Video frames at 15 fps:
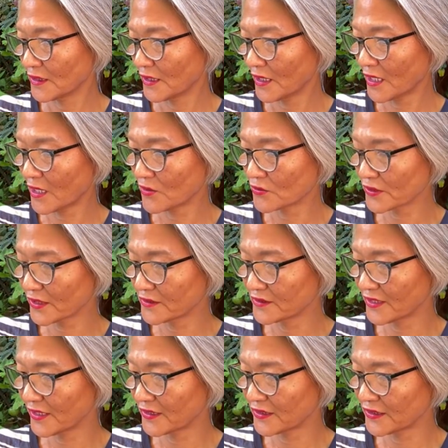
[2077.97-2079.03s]
How
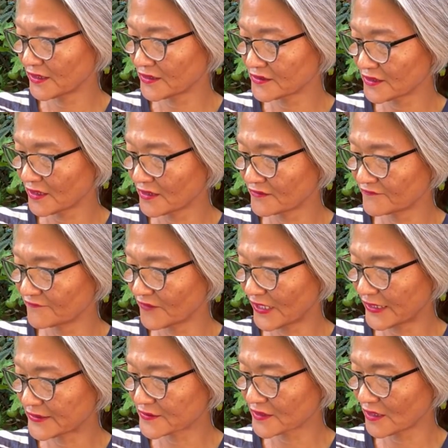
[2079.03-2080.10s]
can I get
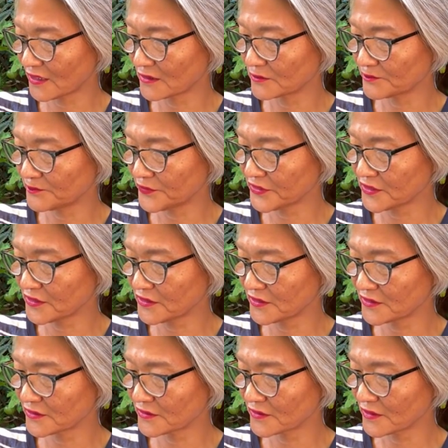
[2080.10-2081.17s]
advice on
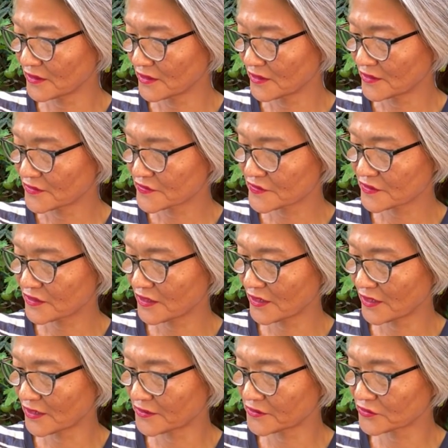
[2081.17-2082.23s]
being
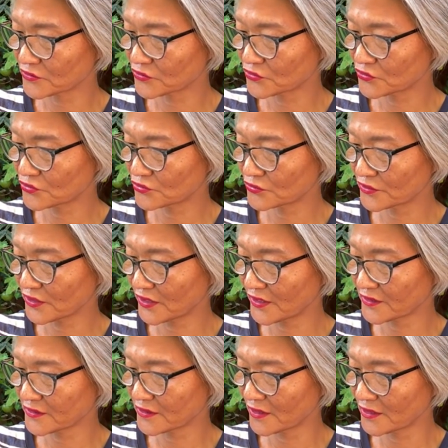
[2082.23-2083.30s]
scared to
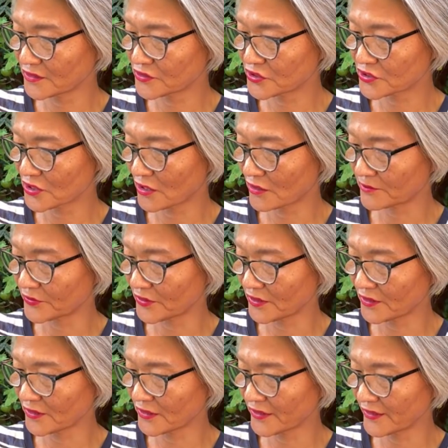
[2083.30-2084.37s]
get a job
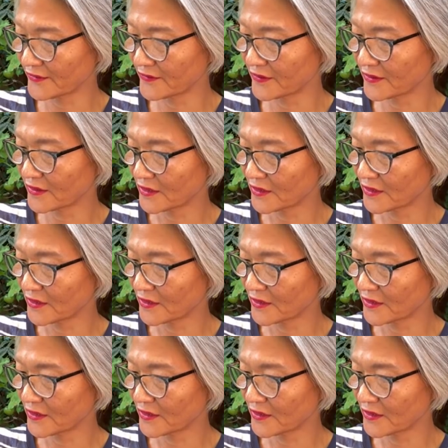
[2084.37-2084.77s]
again?